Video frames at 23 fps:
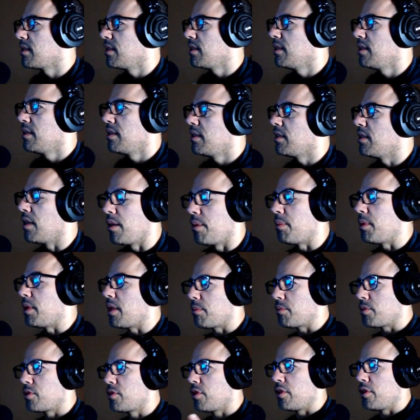Yeah, I mean, I'm
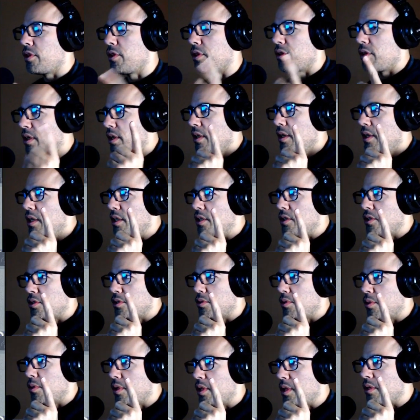sure you're
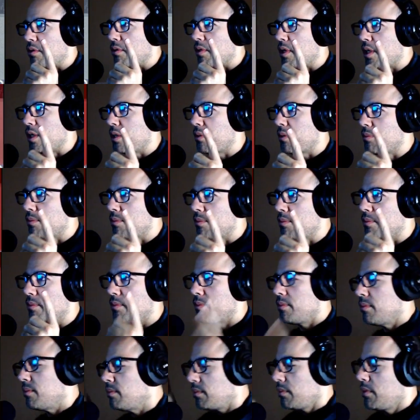enjoying it, right?
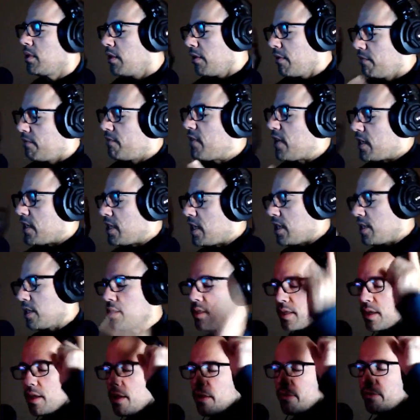Fire dance,
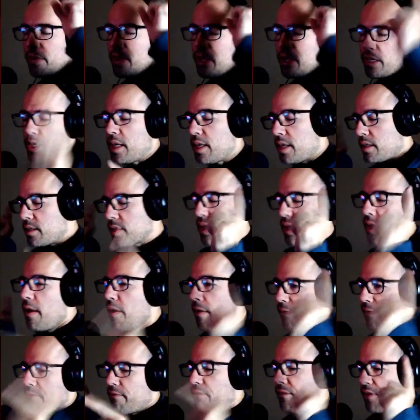fire dance,
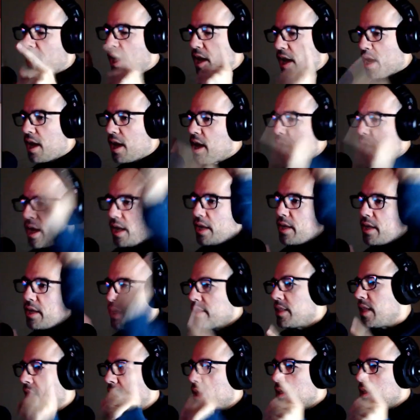fire dance,
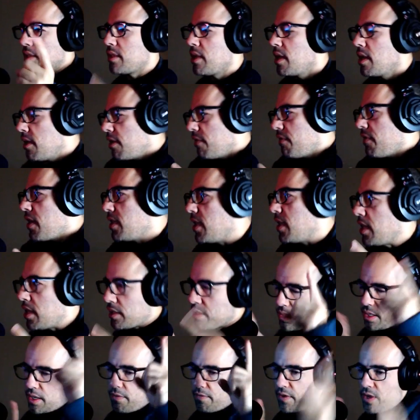fire dance, fire
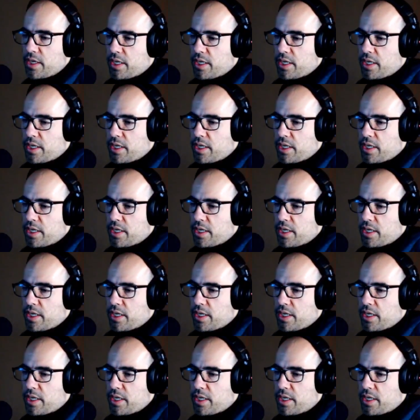dance.